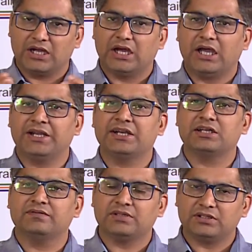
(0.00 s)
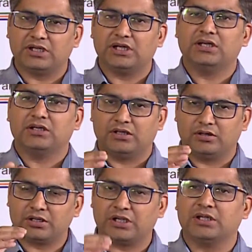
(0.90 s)
I recover
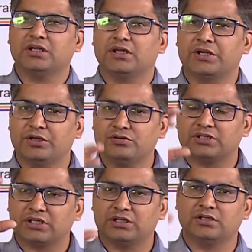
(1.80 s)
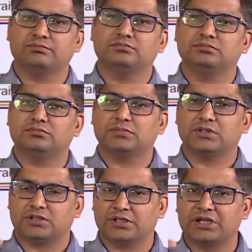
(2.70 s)
or reduce the
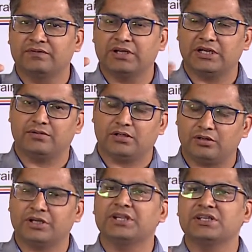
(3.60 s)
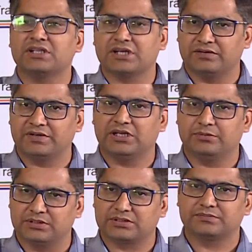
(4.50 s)
recovery or increase the recovery
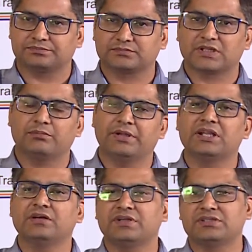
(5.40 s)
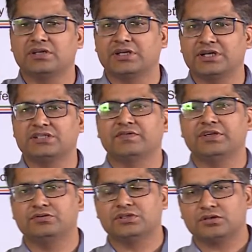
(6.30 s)
levels. My recoveries will increase if I
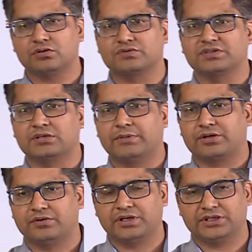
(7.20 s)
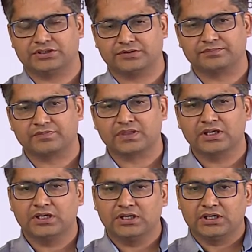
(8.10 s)
use a closed vessel microwave dilution.
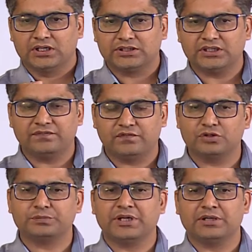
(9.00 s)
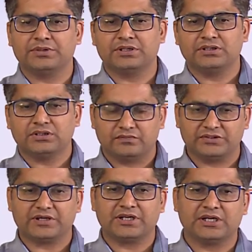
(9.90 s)
Then the fourth parameter
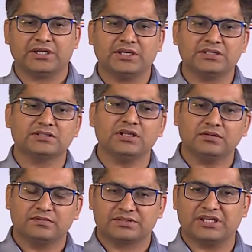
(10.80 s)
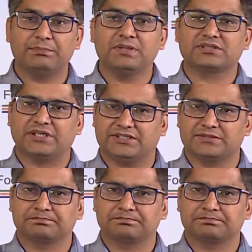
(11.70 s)
which I categorize is the sample size.